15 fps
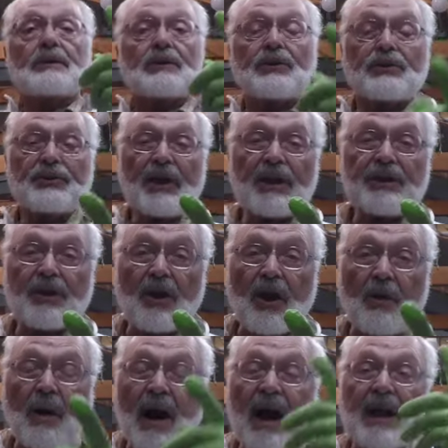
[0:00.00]
You need to
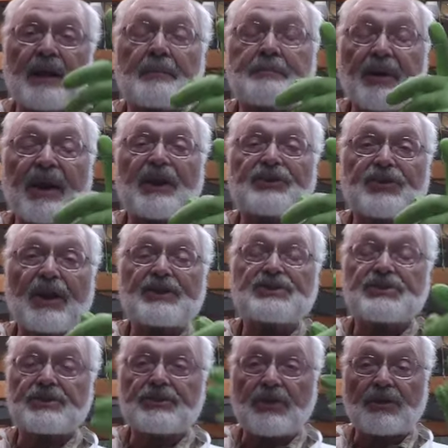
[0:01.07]
go on and pay
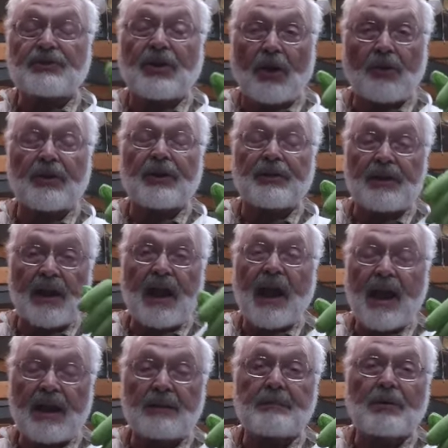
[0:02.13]
attention to turning the
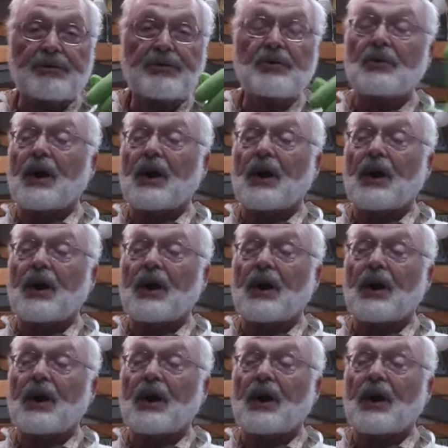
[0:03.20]
animal too.